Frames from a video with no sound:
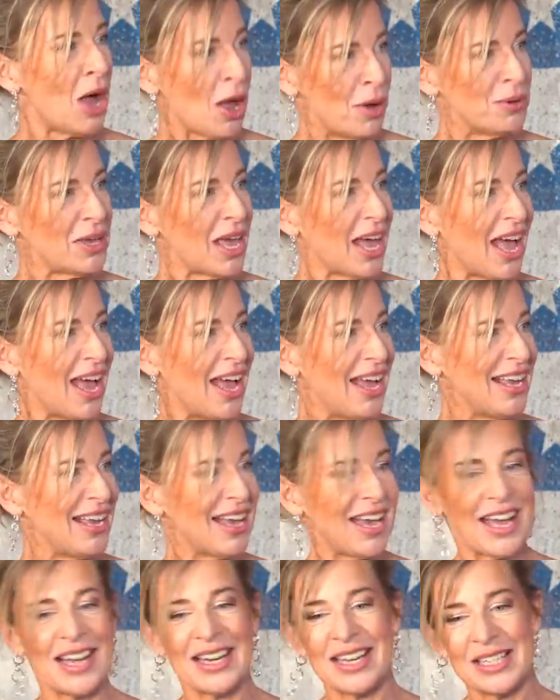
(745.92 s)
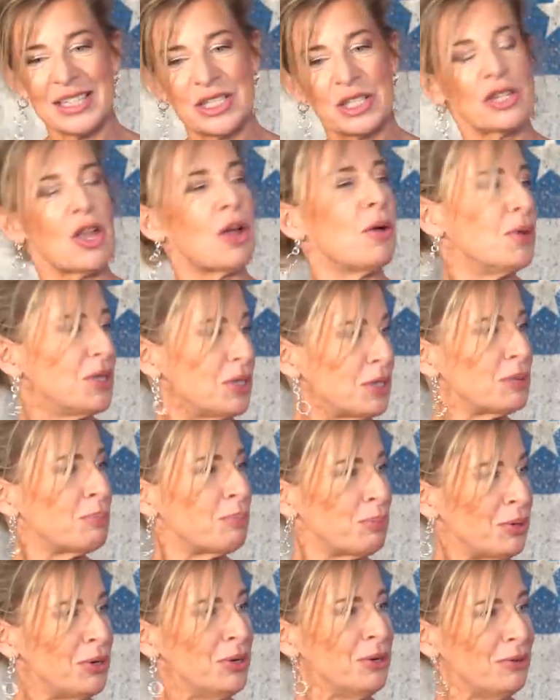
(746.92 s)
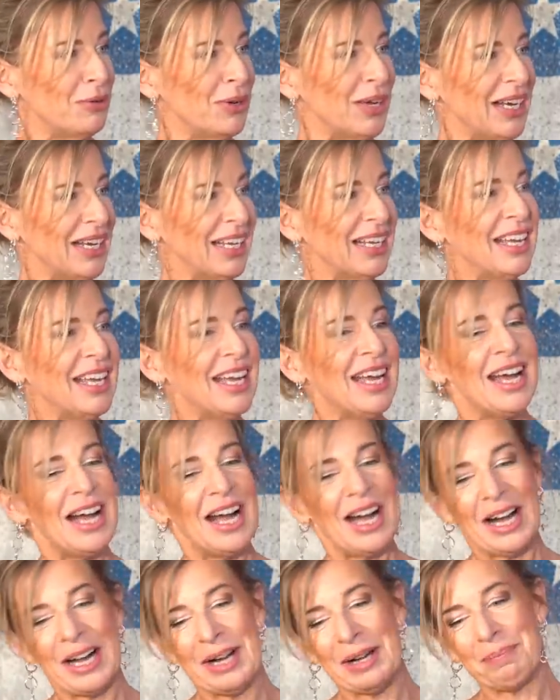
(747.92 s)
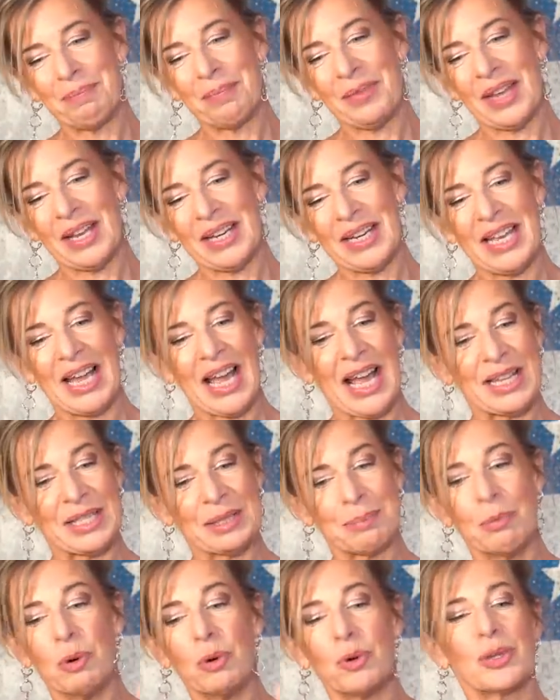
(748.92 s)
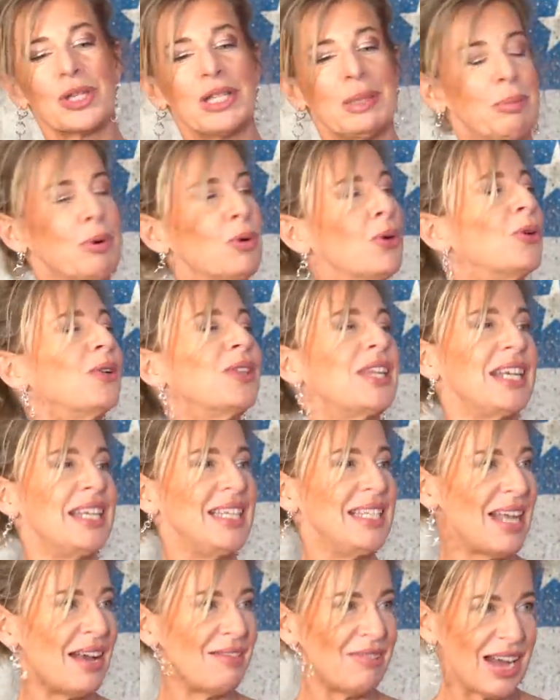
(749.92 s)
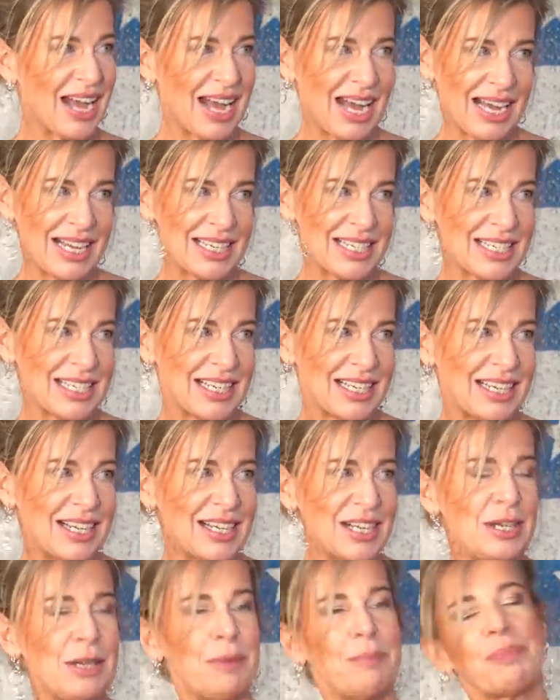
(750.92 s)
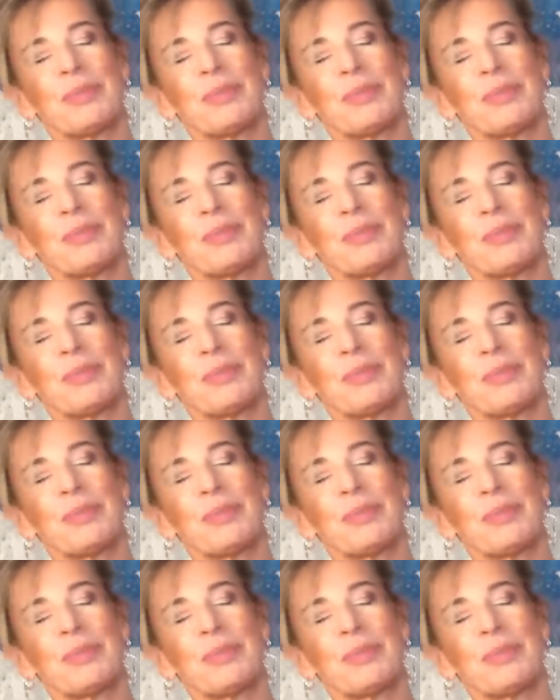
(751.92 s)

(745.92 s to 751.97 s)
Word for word: okay and it's so it's proving um, and he has more support than he's ever had. Mm.